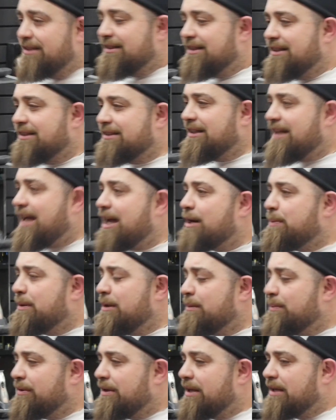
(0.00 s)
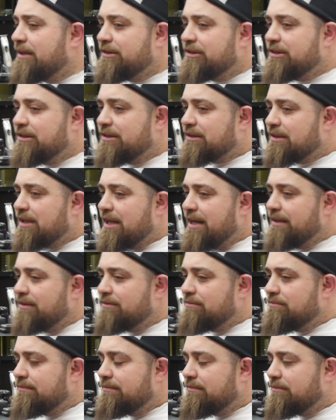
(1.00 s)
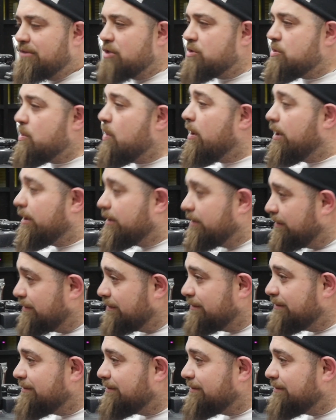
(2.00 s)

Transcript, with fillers: There's a lot of people that are just like to talk.